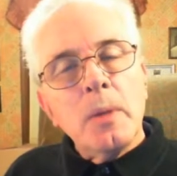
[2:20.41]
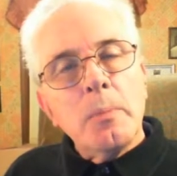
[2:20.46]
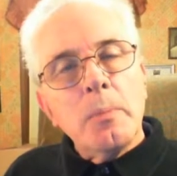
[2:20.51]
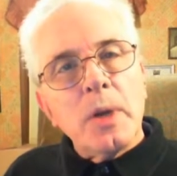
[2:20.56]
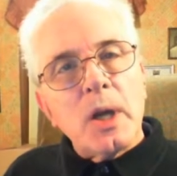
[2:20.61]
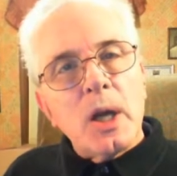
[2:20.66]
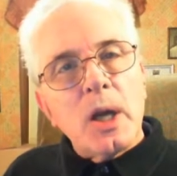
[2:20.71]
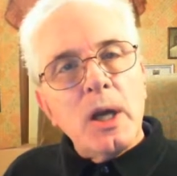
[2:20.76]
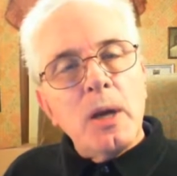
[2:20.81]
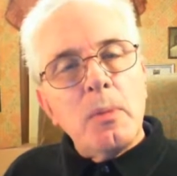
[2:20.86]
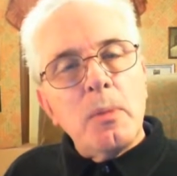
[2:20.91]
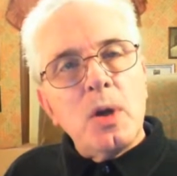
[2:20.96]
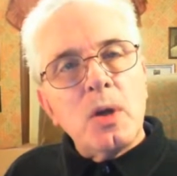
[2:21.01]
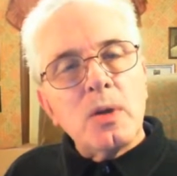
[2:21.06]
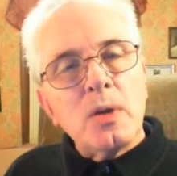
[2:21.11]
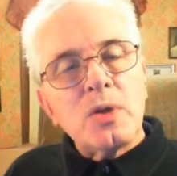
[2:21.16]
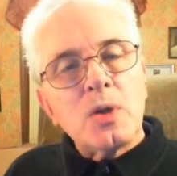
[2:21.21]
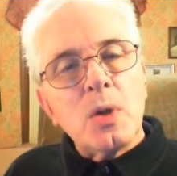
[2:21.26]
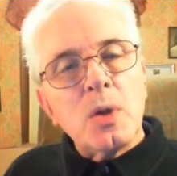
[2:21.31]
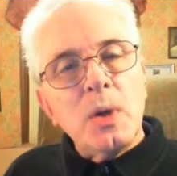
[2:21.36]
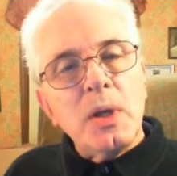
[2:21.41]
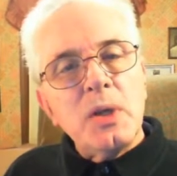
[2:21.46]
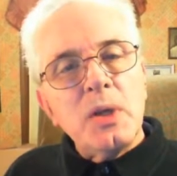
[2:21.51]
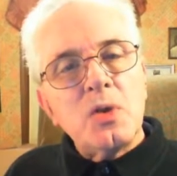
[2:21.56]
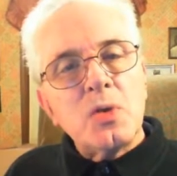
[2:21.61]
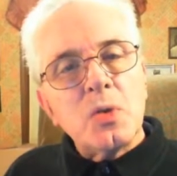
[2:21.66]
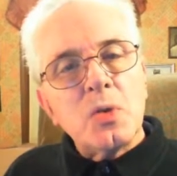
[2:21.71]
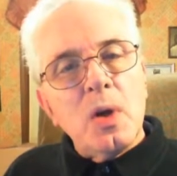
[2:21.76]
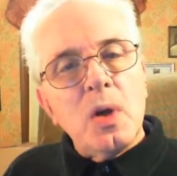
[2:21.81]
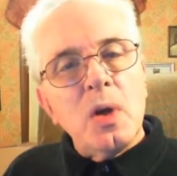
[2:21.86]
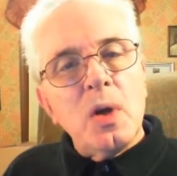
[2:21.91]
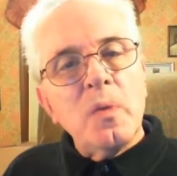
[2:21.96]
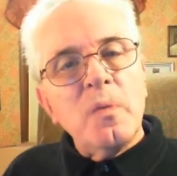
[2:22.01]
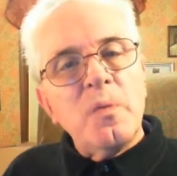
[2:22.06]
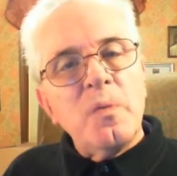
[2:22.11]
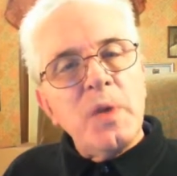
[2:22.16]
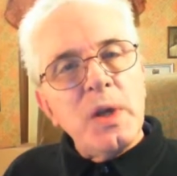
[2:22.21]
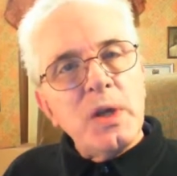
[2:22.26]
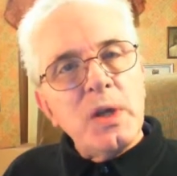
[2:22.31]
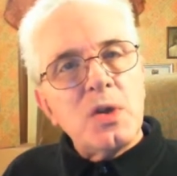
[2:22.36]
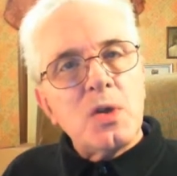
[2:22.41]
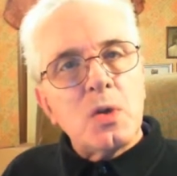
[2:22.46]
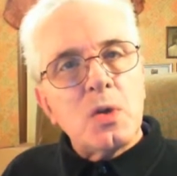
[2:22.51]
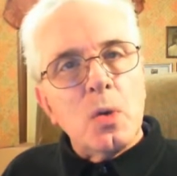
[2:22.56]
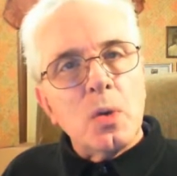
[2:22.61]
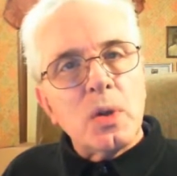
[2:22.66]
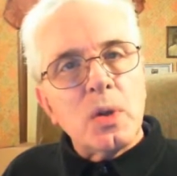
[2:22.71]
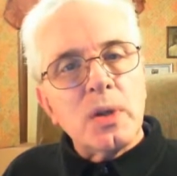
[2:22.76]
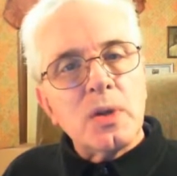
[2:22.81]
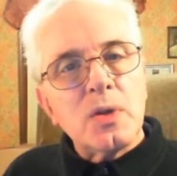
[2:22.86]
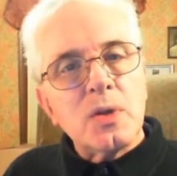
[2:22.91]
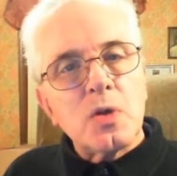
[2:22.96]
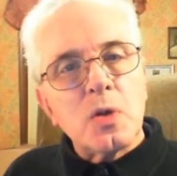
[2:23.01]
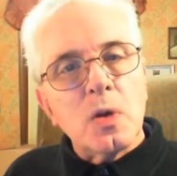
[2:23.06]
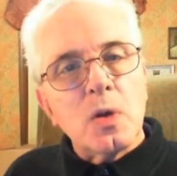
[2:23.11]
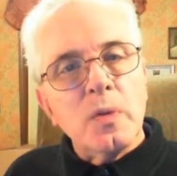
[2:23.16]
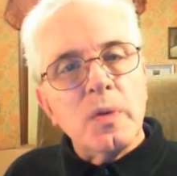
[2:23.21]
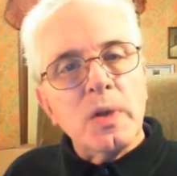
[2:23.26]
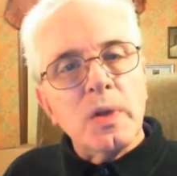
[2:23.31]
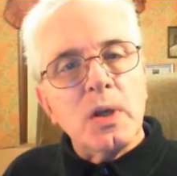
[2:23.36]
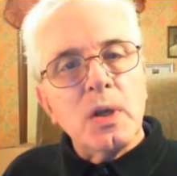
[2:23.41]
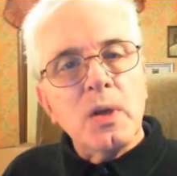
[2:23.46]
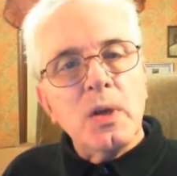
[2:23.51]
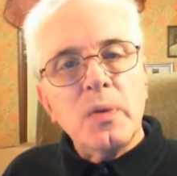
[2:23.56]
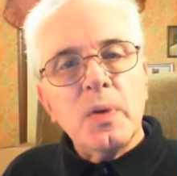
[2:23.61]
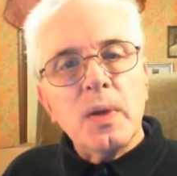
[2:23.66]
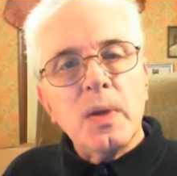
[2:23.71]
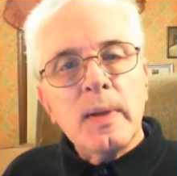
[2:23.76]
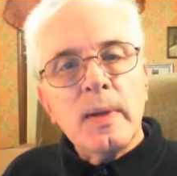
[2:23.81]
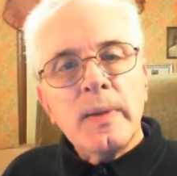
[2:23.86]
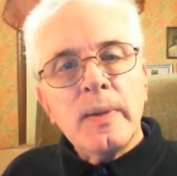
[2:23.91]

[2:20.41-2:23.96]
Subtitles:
but I am also a strong fiscal conservative